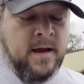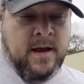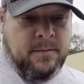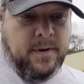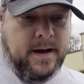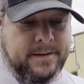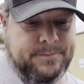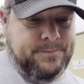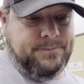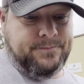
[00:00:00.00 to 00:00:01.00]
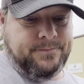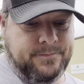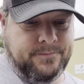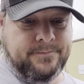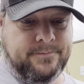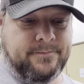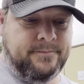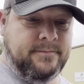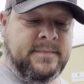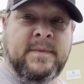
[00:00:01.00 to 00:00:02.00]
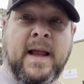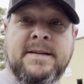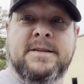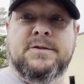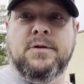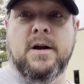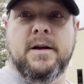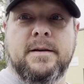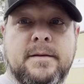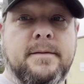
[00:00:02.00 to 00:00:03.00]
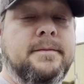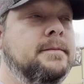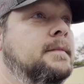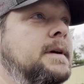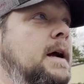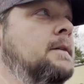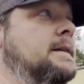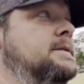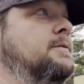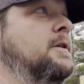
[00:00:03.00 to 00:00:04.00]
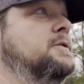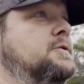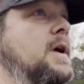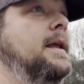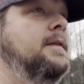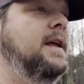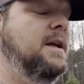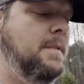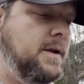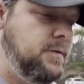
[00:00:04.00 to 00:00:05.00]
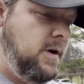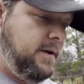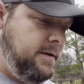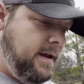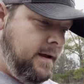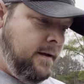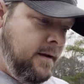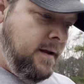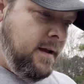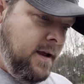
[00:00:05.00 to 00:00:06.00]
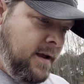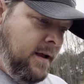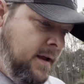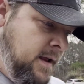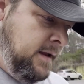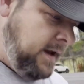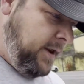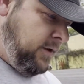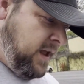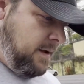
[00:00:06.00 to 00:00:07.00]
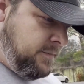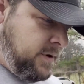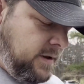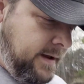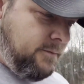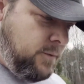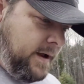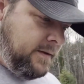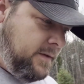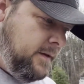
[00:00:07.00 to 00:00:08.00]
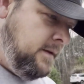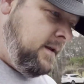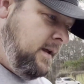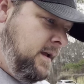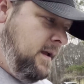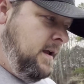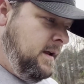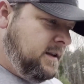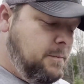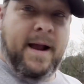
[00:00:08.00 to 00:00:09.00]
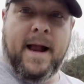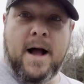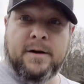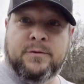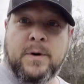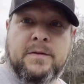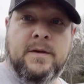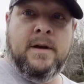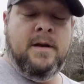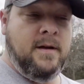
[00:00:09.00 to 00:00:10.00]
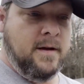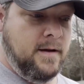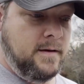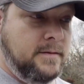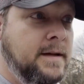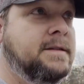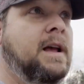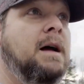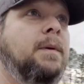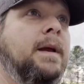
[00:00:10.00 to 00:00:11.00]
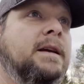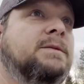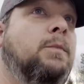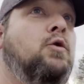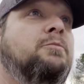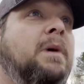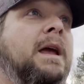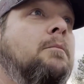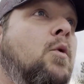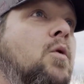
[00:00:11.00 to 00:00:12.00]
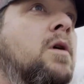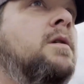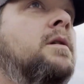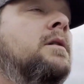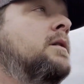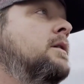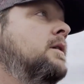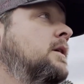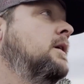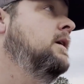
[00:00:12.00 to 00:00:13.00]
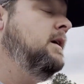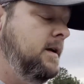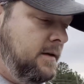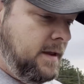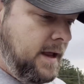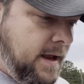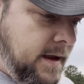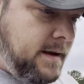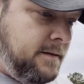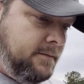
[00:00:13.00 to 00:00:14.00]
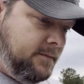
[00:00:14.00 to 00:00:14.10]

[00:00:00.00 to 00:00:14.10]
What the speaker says: but that's just trucking. You know, that's the frustrating thing about trucking that you come to live with. And to be honest with you, this company has spoiled me more than